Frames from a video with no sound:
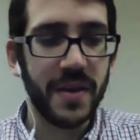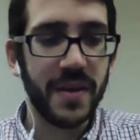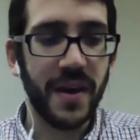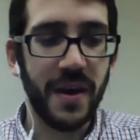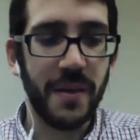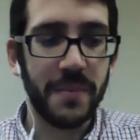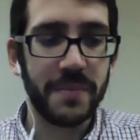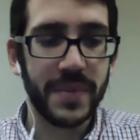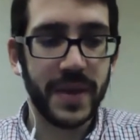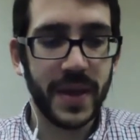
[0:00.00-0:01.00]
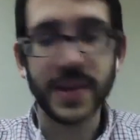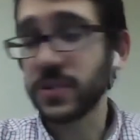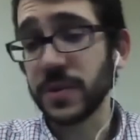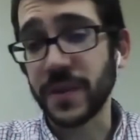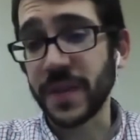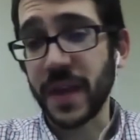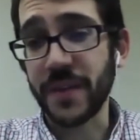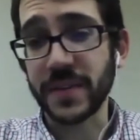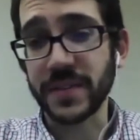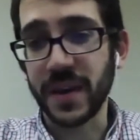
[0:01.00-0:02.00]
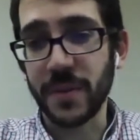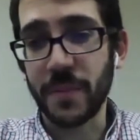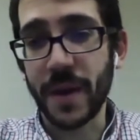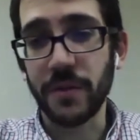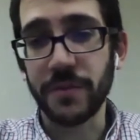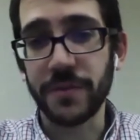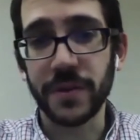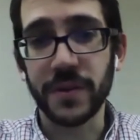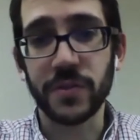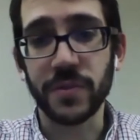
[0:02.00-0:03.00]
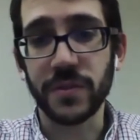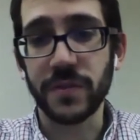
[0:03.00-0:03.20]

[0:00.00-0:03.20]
And I just always find that fascinating about Battlefield in terms of